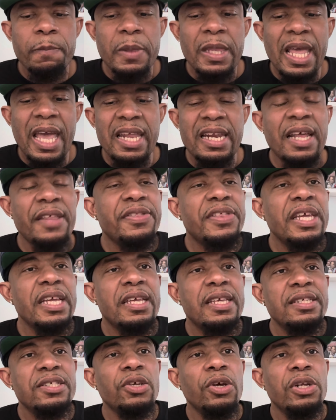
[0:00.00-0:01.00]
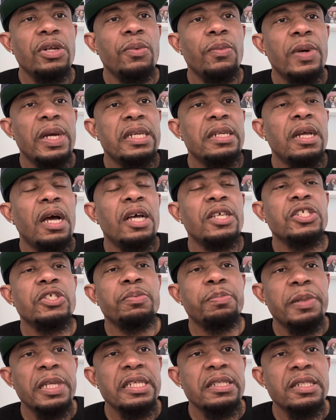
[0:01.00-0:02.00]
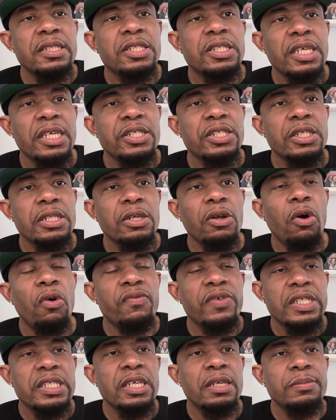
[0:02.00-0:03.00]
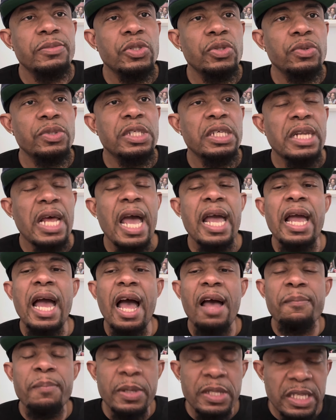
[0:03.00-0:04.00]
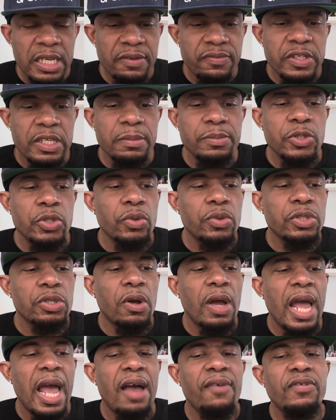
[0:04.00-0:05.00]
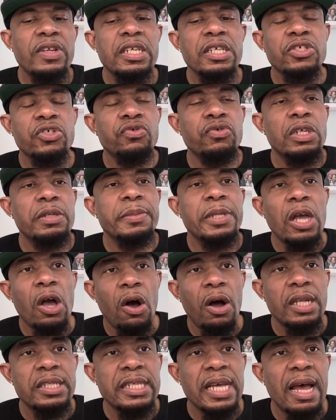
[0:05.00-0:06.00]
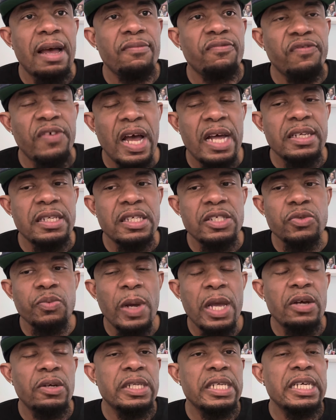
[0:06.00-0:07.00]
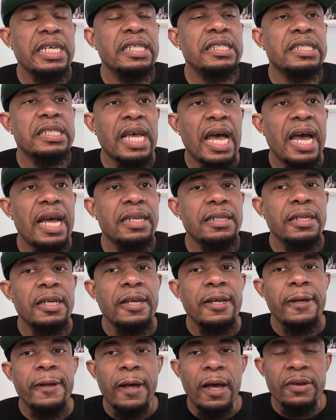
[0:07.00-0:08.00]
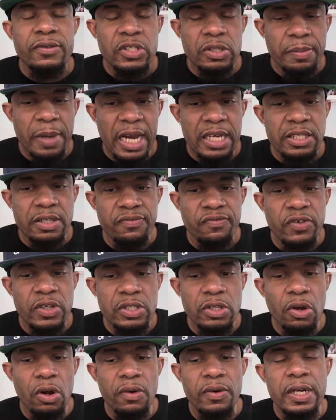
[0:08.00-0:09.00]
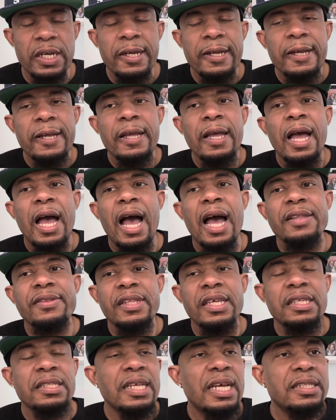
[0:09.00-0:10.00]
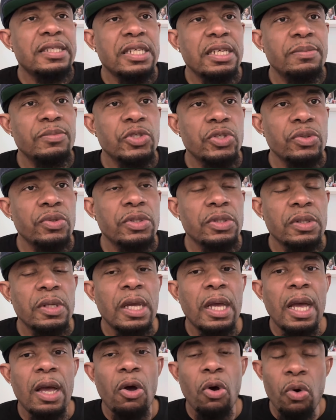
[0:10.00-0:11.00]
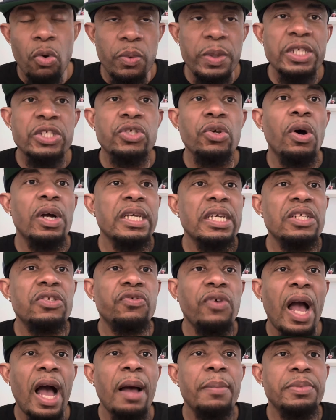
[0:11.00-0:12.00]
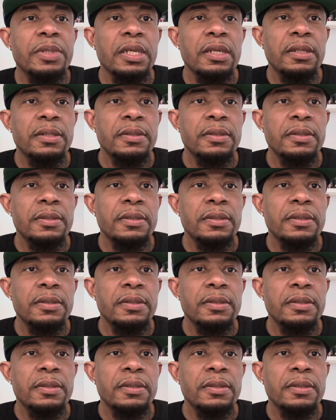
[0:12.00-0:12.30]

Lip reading: And I think he's going to win a split decision over Tim Tszyu tonight. I believe Tim Tszyu is going to have an extremely hard time finding his way on the inside of Sebastian Fundora. I think that Tim Tszyu, who we saw get dropped.